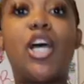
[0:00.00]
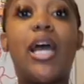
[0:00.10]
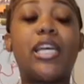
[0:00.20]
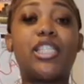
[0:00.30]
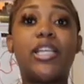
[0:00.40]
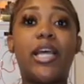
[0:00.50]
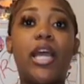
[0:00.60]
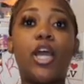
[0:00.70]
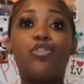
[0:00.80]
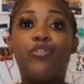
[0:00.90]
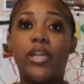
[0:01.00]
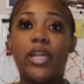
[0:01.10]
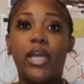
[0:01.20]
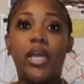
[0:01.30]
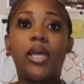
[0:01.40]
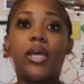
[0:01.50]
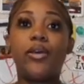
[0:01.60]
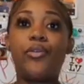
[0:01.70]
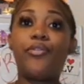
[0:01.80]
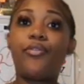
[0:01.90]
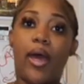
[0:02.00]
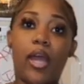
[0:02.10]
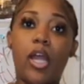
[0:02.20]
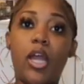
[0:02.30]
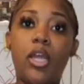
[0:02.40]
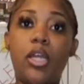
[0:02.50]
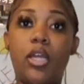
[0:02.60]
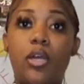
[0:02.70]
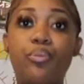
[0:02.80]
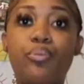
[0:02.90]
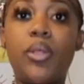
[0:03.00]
actually really fire, you know?